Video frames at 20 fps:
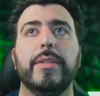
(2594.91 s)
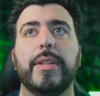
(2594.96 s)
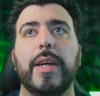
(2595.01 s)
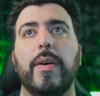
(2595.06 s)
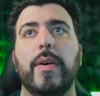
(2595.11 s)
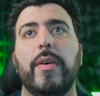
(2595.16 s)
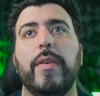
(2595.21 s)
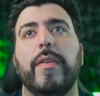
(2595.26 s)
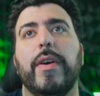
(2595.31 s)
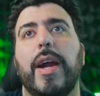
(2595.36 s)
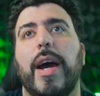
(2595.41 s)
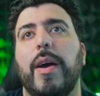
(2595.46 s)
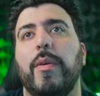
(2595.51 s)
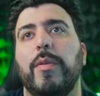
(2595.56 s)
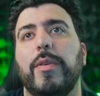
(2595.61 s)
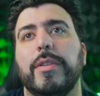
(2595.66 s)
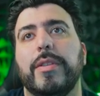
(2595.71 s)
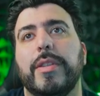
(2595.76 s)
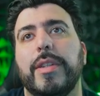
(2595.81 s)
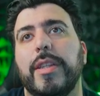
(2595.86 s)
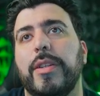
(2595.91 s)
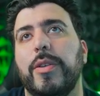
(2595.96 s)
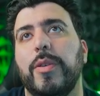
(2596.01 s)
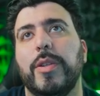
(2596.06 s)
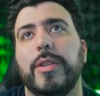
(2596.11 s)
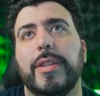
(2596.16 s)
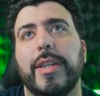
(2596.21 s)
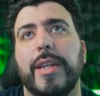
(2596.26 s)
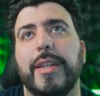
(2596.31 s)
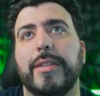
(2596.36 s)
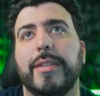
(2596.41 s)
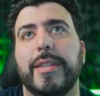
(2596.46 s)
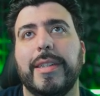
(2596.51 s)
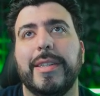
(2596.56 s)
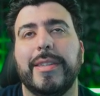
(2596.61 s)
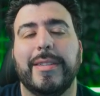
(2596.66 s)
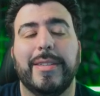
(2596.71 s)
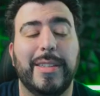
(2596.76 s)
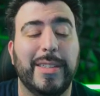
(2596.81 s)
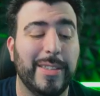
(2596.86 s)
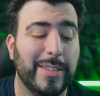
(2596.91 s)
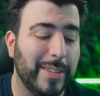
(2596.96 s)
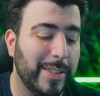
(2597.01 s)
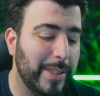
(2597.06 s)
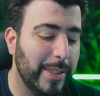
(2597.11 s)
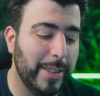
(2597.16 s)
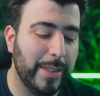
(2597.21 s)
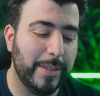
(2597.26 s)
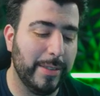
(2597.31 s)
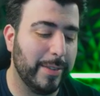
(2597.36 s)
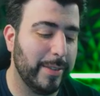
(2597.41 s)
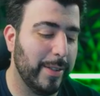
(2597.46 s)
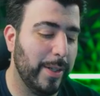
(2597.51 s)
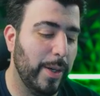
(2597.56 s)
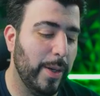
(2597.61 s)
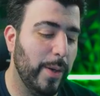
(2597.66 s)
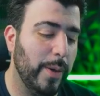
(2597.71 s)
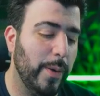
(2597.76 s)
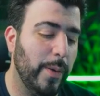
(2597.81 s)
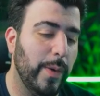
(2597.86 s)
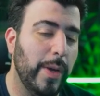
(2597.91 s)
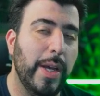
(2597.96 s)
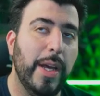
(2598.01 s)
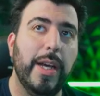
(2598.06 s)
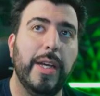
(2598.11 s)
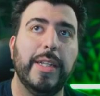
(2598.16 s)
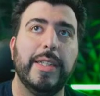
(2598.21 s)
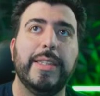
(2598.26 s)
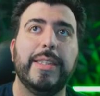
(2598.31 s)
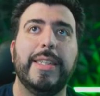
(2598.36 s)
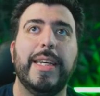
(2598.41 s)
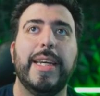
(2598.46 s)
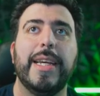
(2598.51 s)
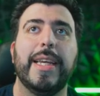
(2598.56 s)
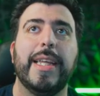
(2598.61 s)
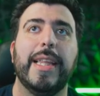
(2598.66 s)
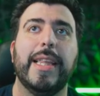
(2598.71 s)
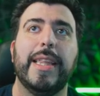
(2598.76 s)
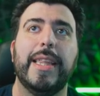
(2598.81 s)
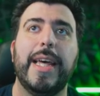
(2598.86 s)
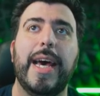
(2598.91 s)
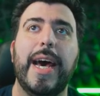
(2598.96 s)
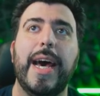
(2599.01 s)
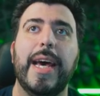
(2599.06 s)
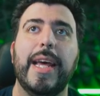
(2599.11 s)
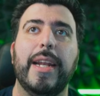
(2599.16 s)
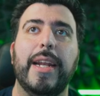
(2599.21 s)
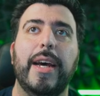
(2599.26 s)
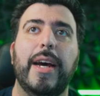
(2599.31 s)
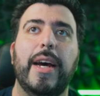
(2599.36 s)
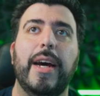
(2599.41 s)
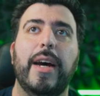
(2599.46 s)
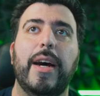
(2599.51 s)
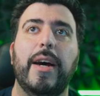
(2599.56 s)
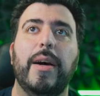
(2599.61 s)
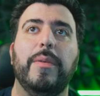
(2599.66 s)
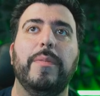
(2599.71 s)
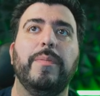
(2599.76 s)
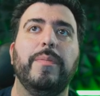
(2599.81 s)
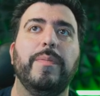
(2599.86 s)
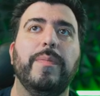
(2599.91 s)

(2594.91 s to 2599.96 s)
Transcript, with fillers: However, I will say the noise canceling isn't as good, so take that um,